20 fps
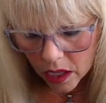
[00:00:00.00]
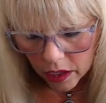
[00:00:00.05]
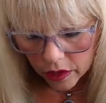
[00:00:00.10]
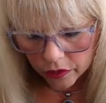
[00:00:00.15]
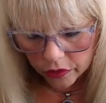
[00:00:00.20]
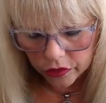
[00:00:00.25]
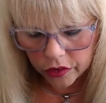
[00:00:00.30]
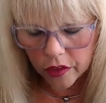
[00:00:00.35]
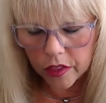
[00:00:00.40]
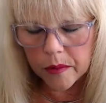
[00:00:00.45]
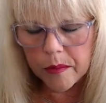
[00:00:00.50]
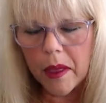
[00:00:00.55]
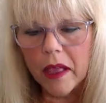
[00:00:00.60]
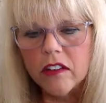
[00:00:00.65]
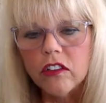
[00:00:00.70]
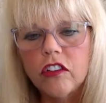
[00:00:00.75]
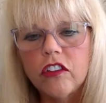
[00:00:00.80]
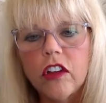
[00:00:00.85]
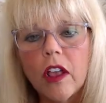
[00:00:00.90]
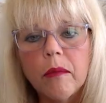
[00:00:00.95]
So the
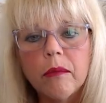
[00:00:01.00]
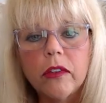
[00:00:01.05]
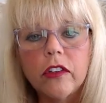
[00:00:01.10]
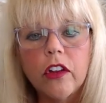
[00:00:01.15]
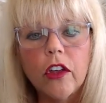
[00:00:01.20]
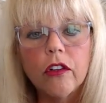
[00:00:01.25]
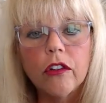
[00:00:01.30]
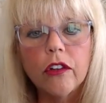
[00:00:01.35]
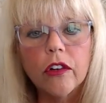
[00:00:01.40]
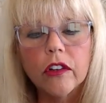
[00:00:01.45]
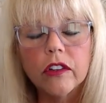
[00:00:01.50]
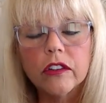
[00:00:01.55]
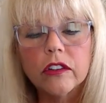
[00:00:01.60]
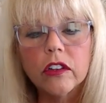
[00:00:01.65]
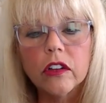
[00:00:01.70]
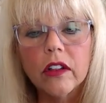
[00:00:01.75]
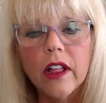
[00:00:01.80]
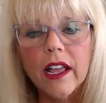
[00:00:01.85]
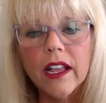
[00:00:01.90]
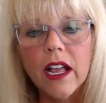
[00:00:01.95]
best gemstone
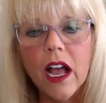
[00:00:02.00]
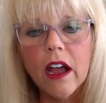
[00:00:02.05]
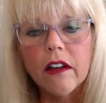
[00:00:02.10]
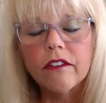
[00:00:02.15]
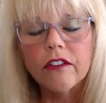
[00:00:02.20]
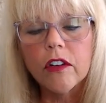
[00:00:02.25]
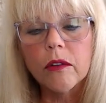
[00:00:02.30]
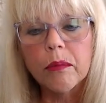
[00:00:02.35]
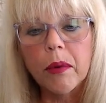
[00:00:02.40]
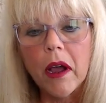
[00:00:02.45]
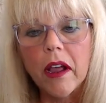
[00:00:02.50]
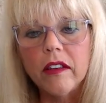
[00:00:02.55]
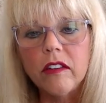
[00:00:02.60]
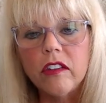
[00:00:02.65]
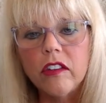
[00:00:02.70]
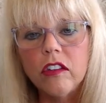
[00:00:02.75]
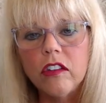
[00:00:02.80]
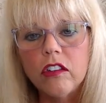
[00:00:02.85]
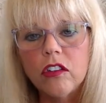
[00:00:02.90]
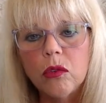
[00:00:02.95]
crystal I got for
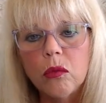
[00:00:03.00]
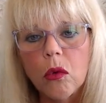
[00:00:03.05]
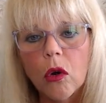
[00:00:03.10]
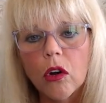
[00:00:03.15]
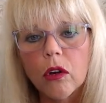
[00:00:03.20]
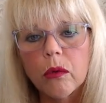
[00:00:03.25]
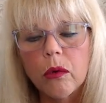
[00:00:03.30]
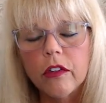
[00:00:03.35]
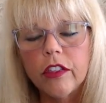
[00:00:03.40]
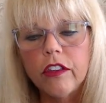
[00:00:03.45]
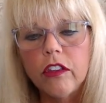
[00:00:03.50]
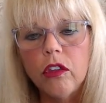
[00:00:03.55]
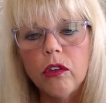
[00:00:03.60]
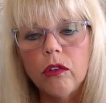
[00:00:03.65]
Pisces to work with,